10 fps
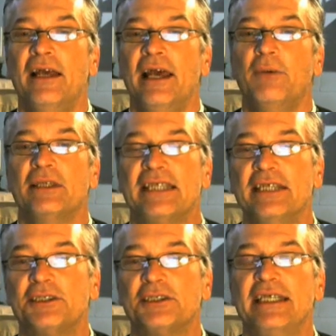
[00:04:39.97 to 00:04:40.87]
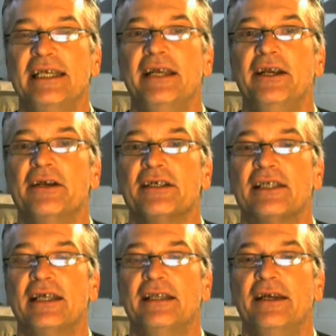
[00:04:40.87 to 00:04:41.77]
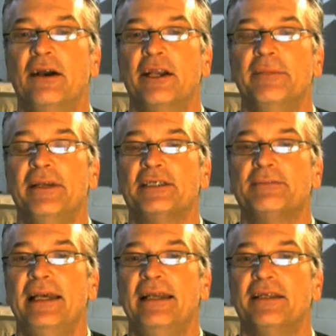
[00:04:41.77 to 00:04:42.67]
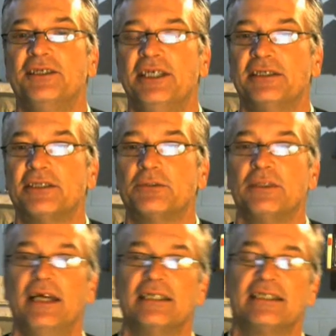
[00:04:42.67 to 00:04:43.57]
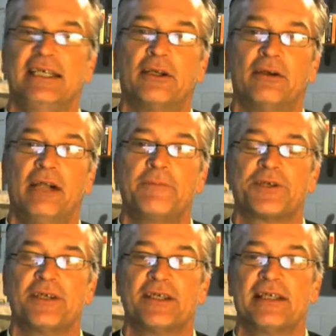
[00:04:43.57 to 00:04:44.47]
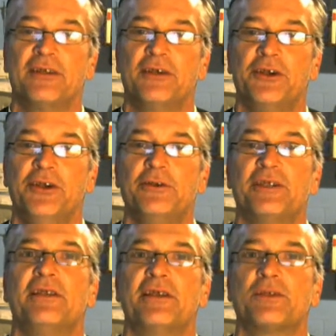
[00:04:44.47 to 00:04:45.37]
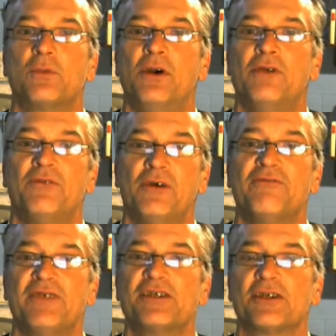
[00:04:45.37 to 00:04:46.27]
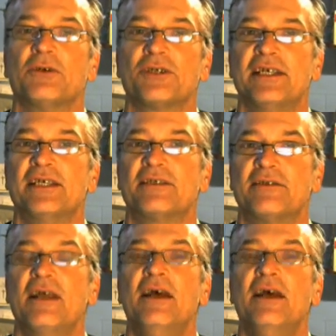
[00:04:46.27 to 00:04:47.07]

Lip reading: And what's interesting here is that the argument is made that Jesus would not see corruption, is that they're using this word for a physical sense